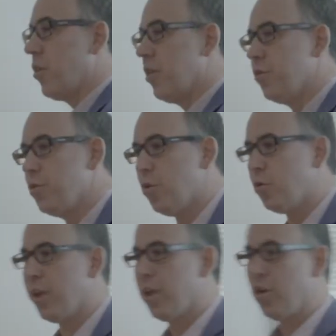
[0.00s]
what I do
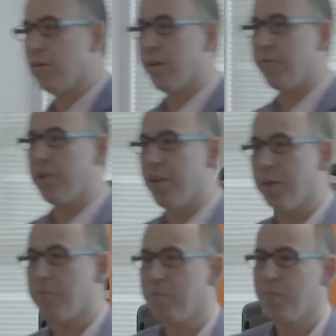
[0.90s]
all day long, every
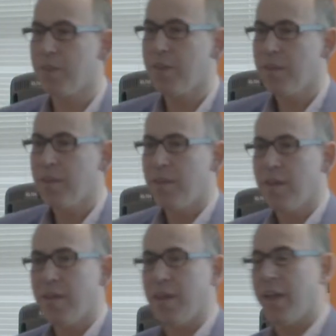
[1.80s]
day.
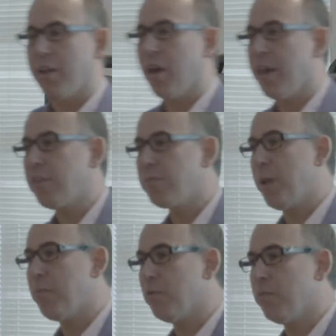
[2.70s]
And I ask
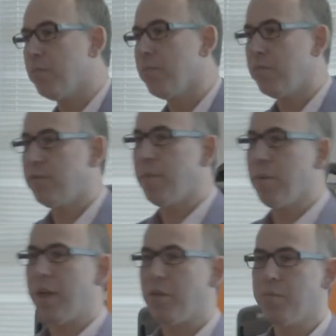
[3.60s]
people, tell me
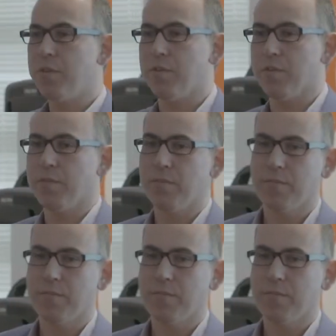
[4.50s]
about your business.